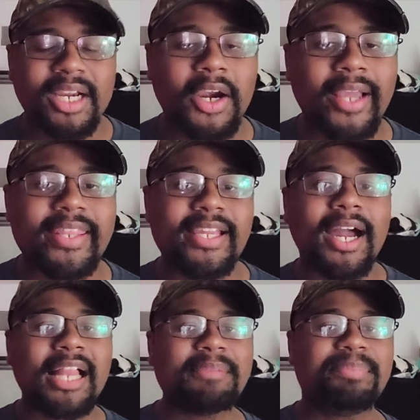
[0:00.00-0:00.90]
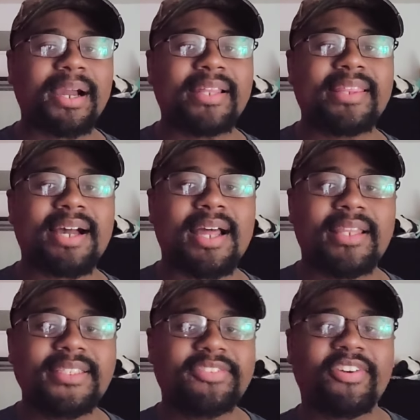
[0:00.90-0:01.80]
Alright, the Olive Python.
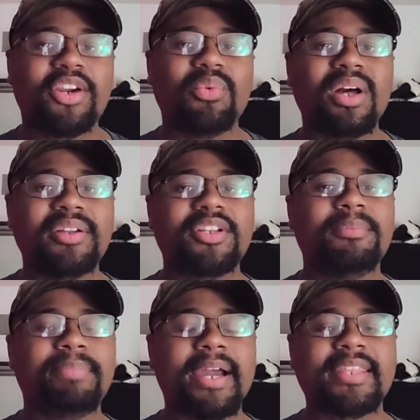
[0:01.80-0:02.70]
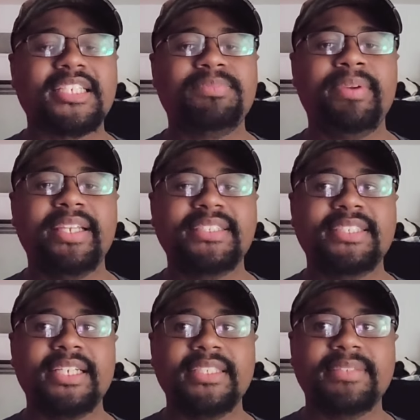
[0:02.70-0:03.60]
This is a very well-known python
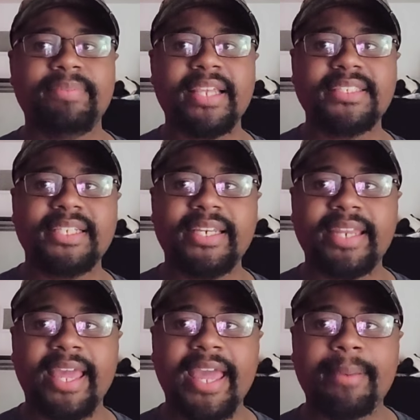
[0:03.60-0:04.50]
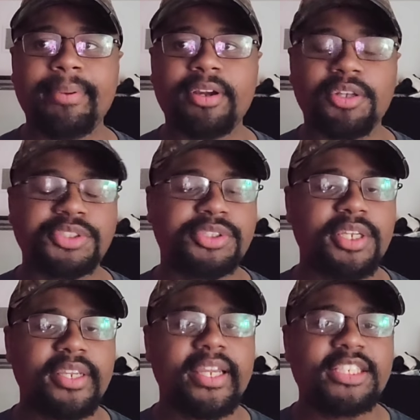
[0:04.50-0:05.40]
species, basically inhabiting
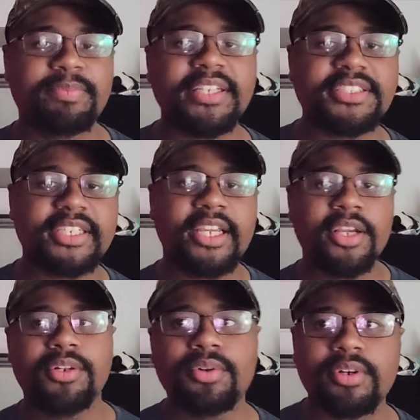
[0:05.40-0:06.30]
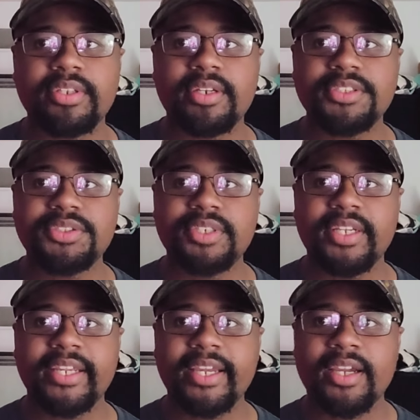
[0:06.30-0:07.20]
Australia, especially Northern
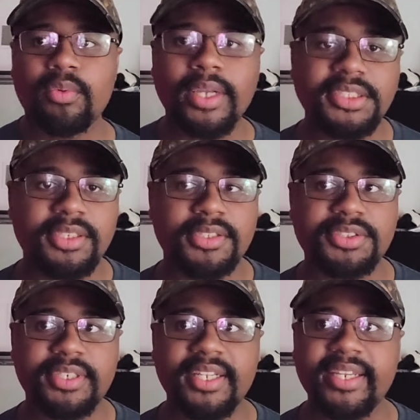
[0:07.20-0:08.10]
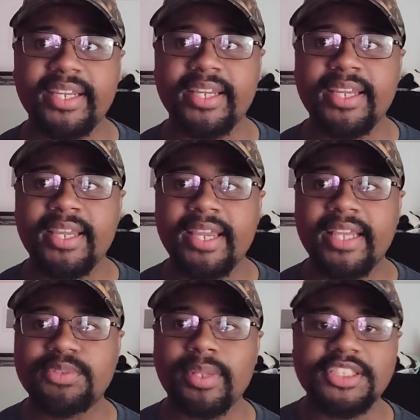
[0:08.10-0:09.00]
Australia, Western Australia,
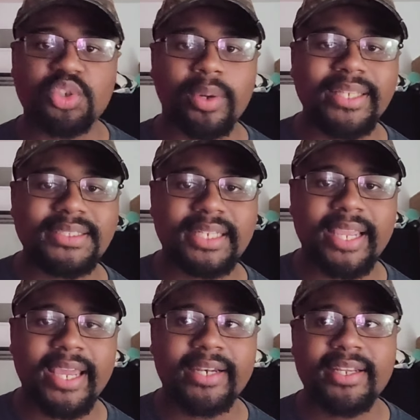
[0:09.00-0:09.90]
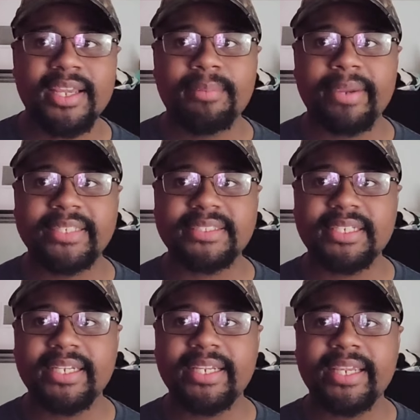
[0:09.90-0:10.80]
as well as Queensland,
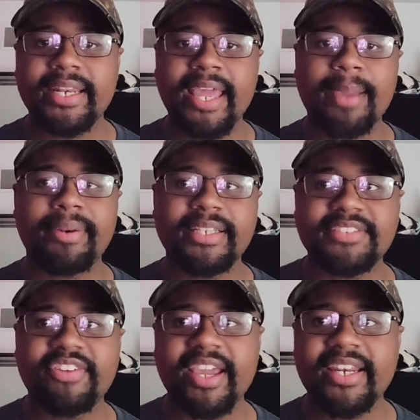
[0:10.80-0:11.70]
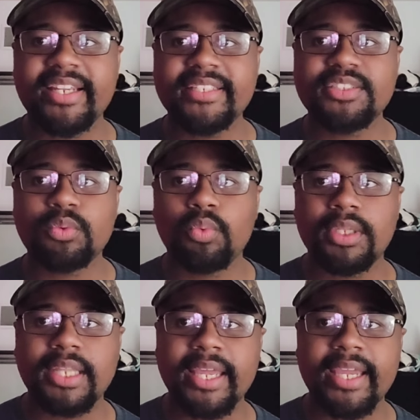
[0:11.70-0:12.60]
basically inhabiting savannas,
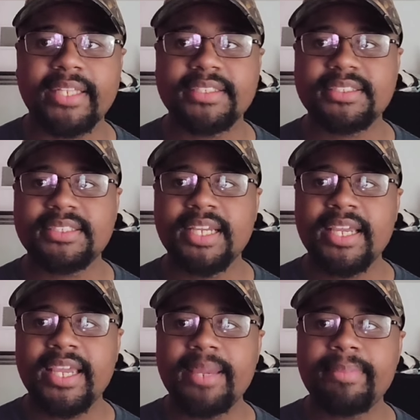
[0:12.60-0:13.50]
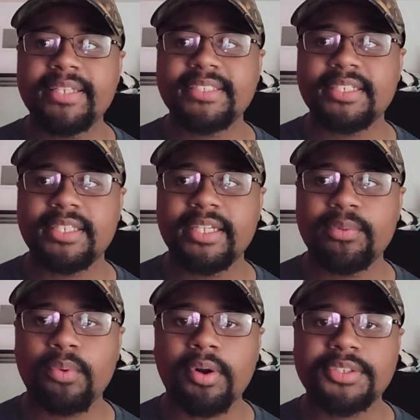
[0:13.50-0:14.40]
woodlands, and basically
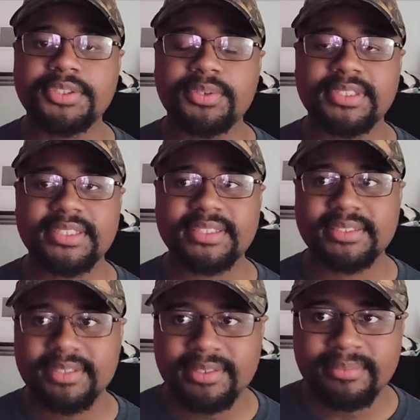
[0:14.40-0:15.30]
water sources.